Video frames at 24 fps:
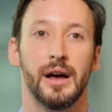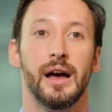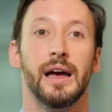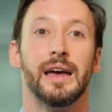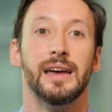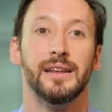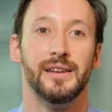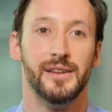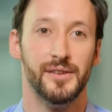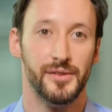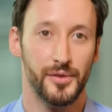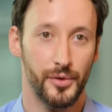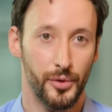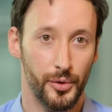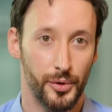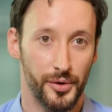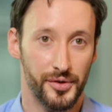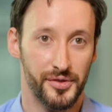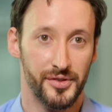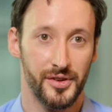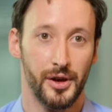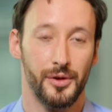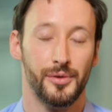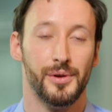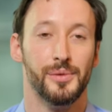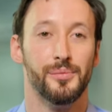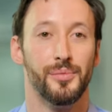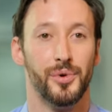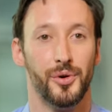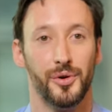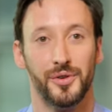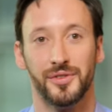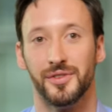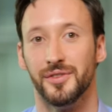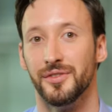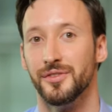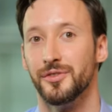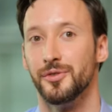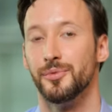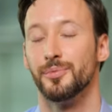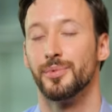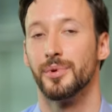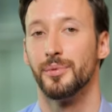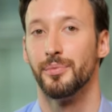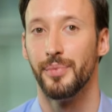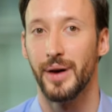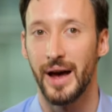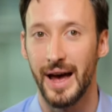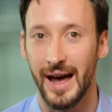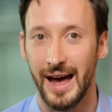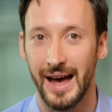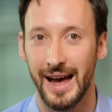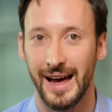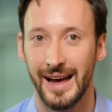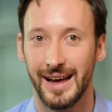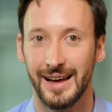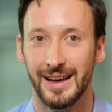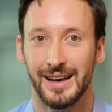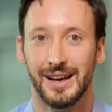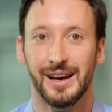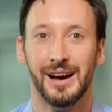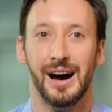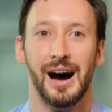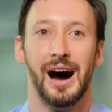It is also important to prepare